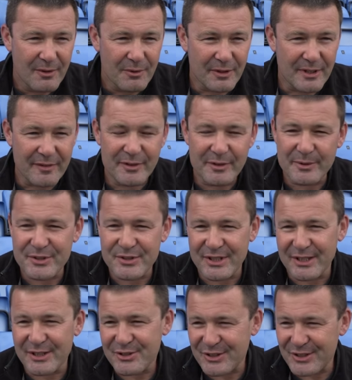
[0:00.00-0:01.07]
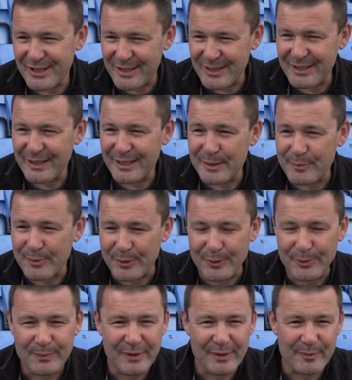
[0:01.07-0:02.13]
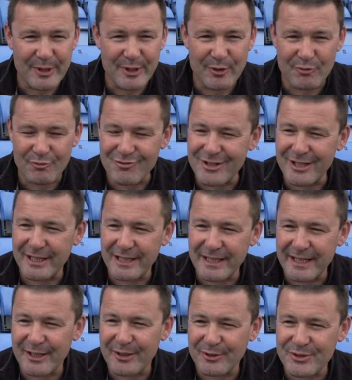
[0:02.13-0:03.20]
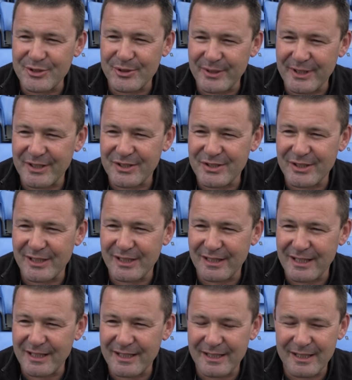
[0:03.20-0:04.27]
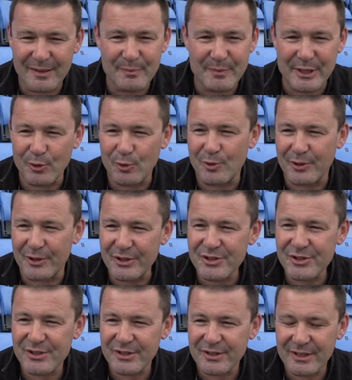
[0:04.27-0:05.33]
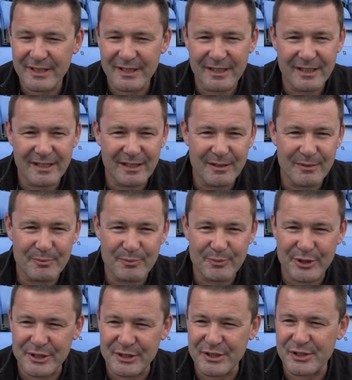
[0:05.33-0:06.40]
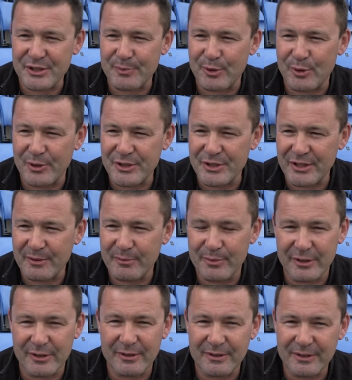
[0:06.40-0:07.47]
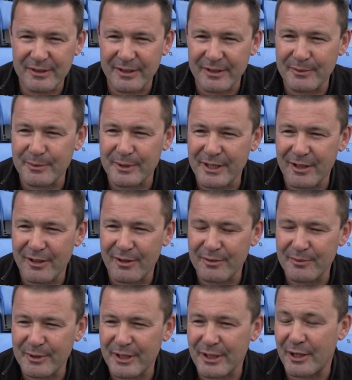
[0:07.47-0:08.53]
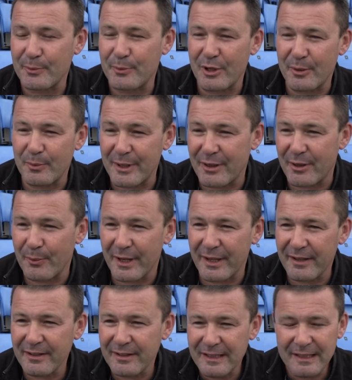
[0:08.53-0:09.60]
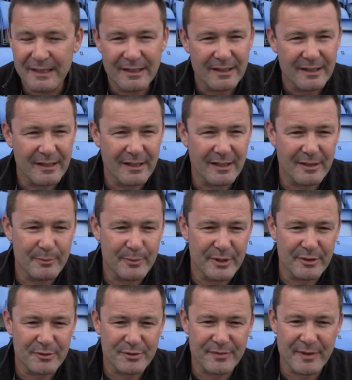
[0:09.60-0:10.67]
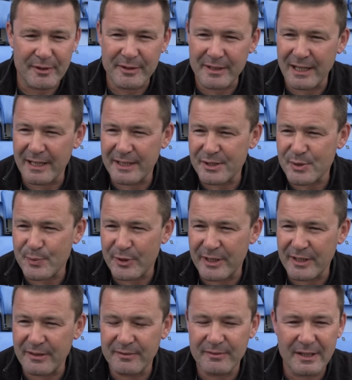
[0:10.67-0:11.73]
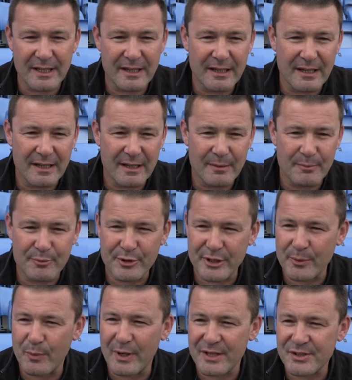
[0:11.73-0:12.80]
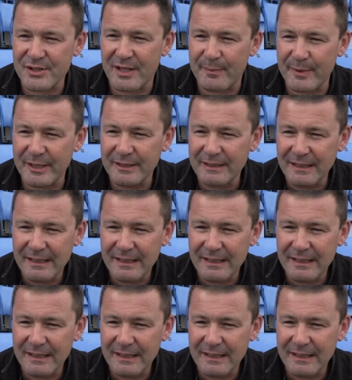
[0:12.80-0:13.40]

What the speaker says: Well, given that we started it in April and we couldn't really get onto it until mid-August, pretty disappointing, but you know, we can only work with the weather. But it was very late spring, pretty wet summer.